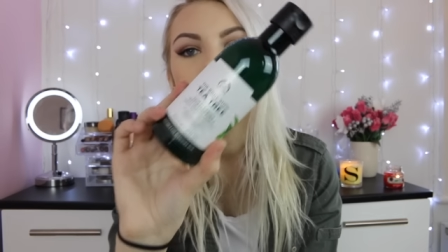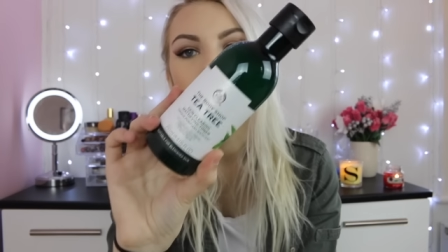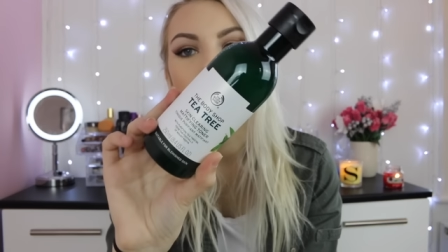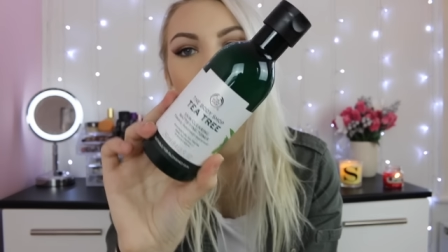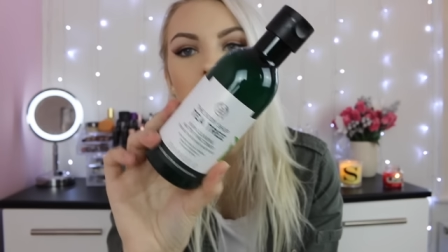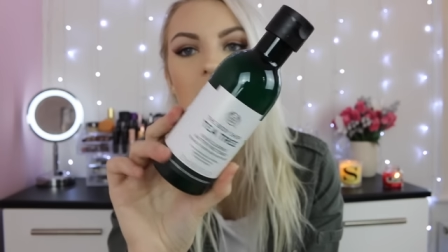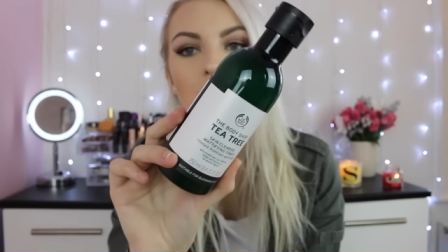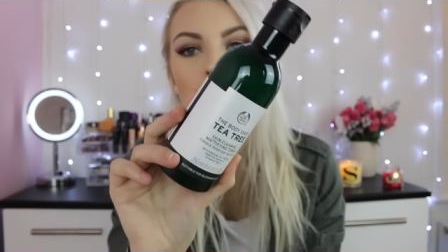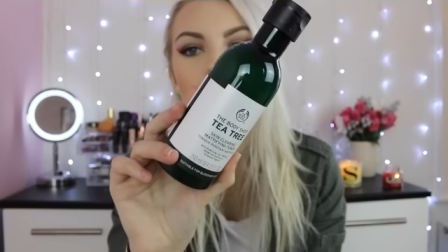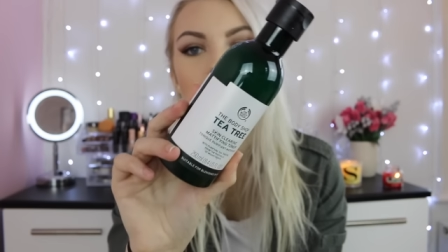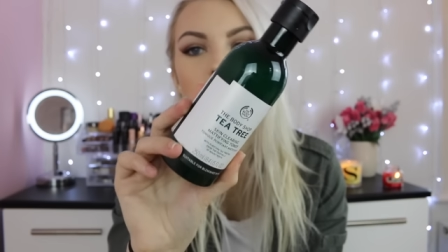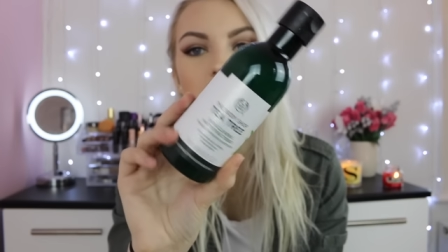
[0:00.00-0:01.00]
Now, in the
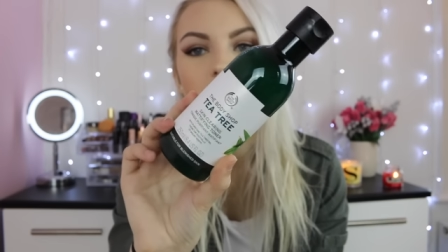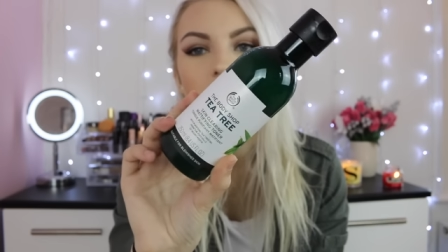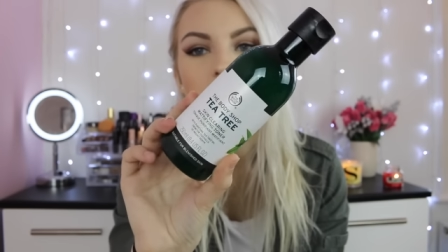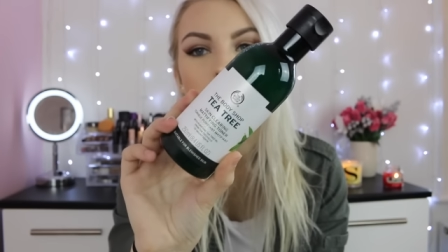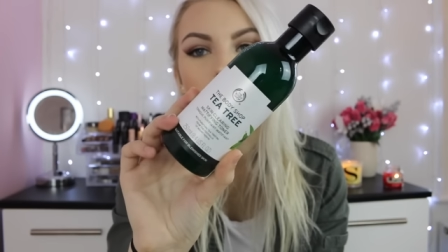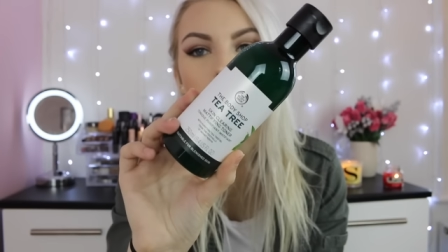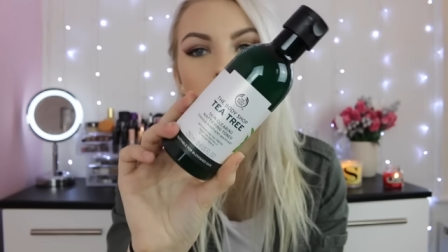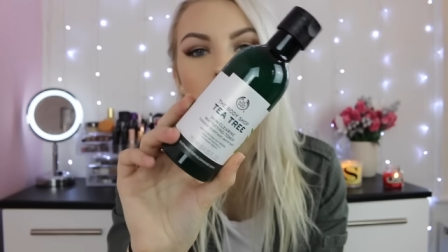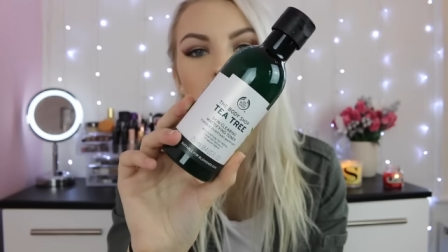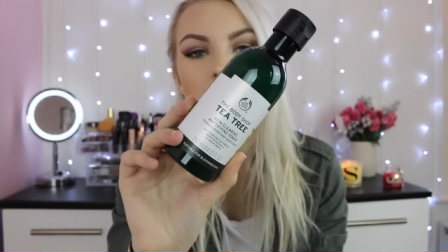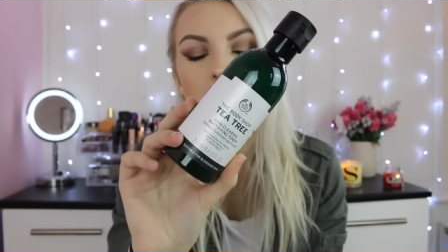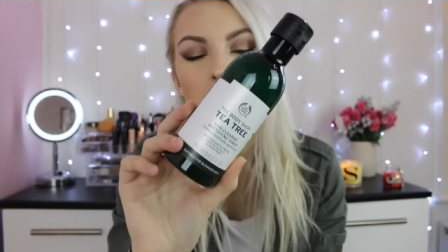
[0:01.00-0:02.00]
reviews, loads of people
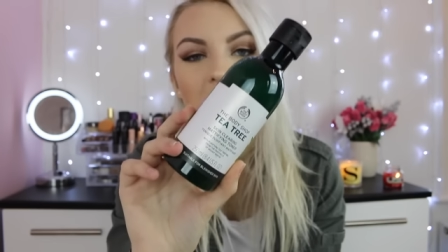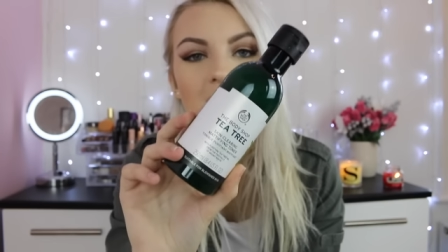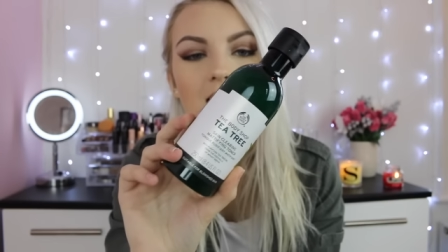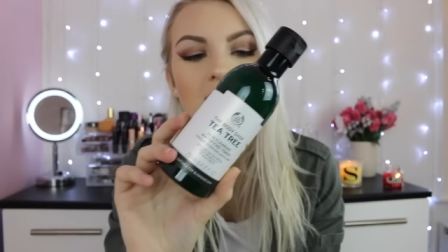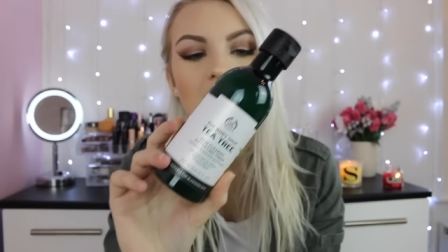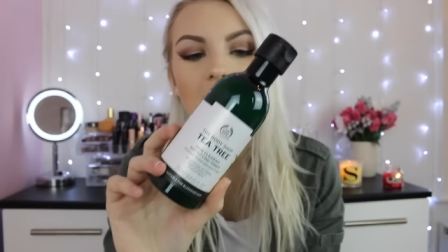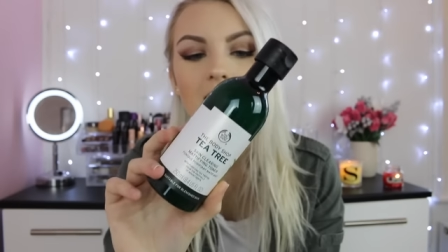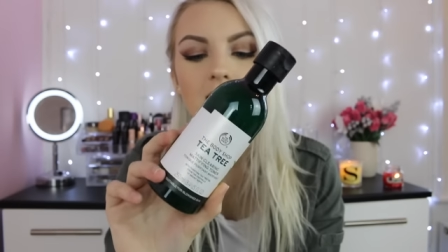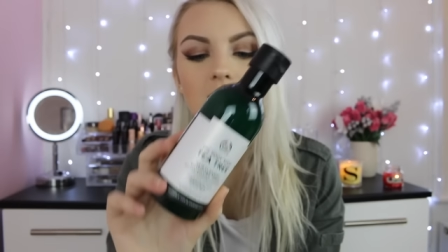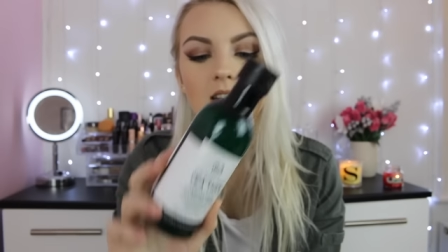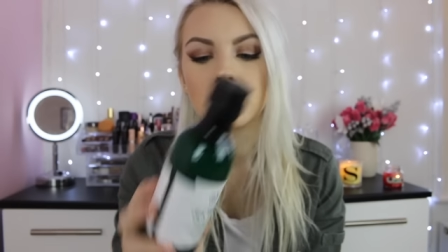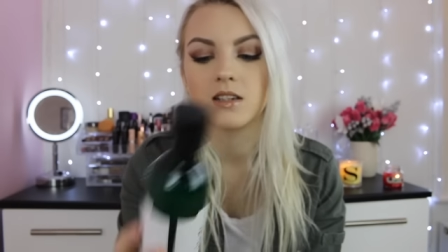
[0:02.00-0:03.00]
was complaining that
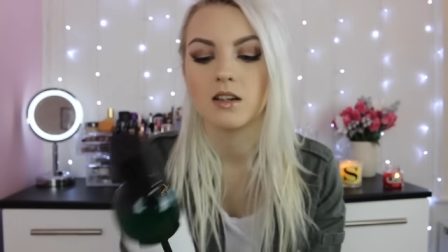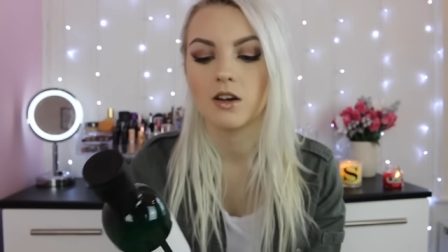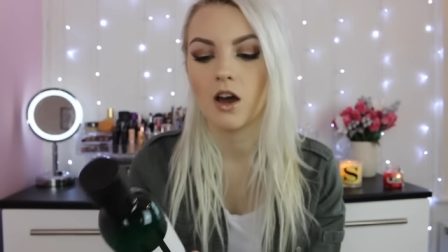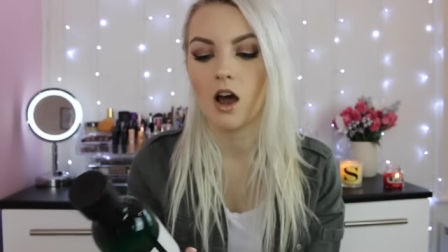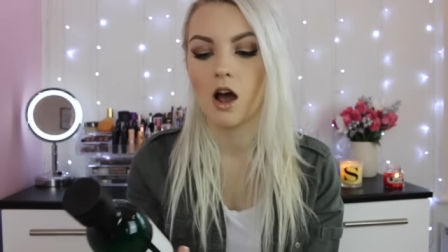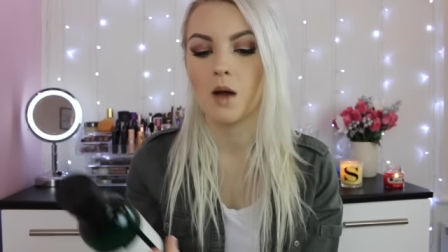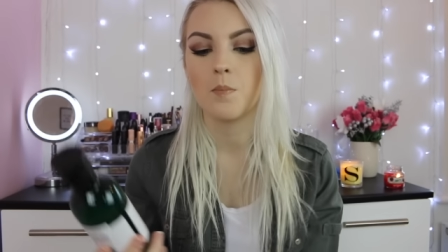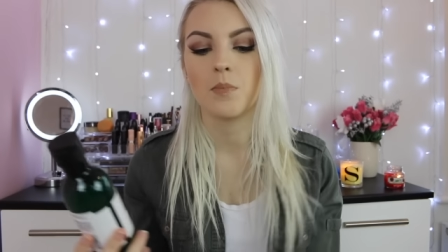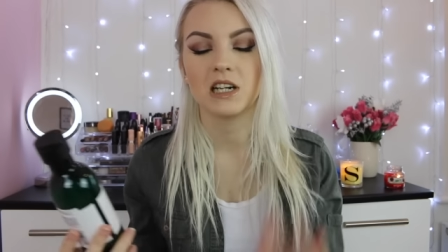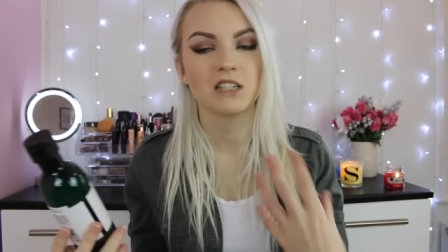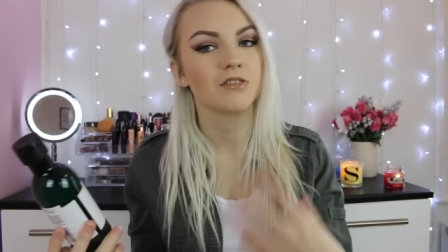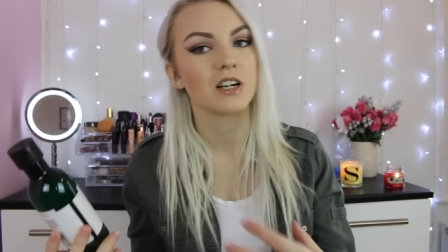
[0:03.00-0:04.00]
it doesn't
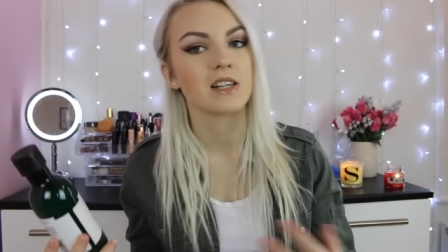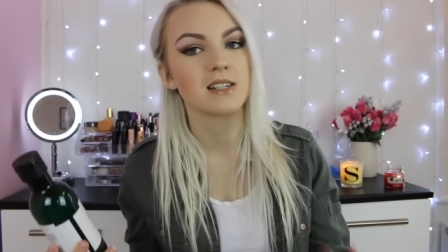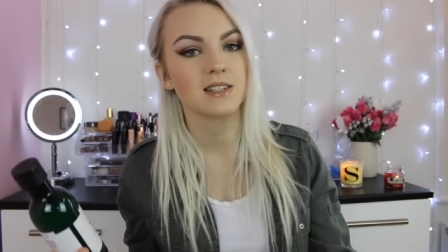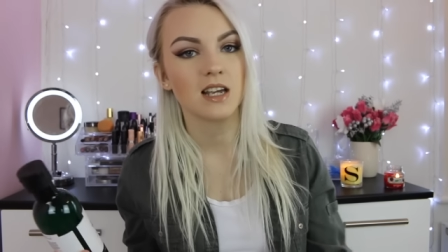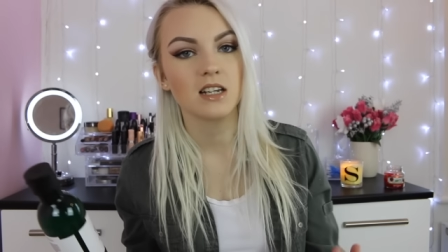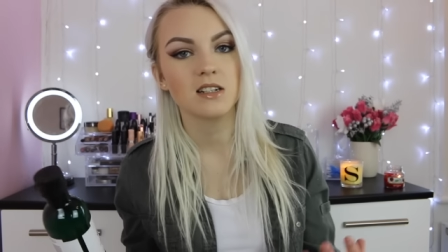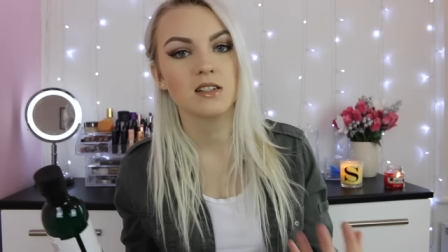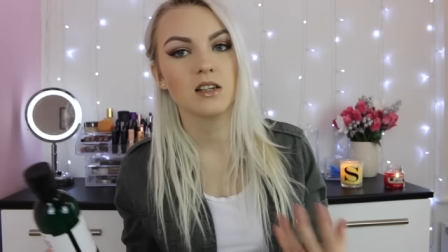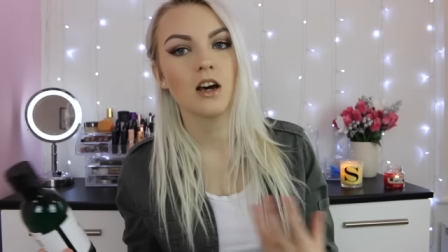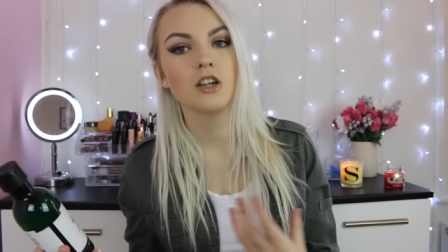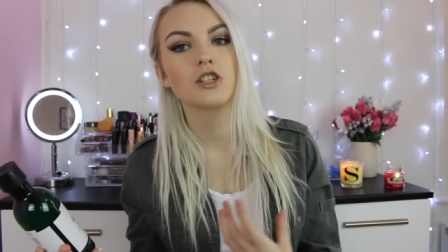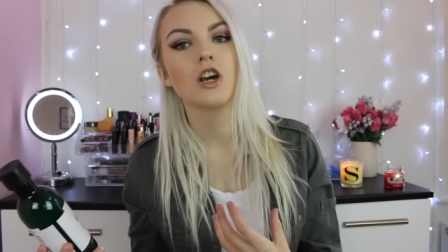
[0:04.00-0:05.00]
mattify their skin as
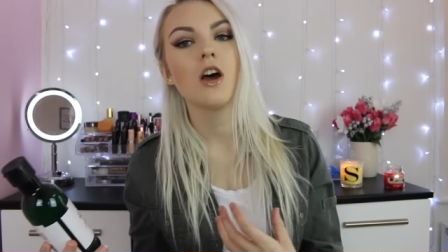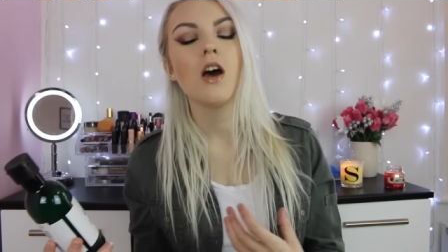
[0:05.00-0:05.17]
such.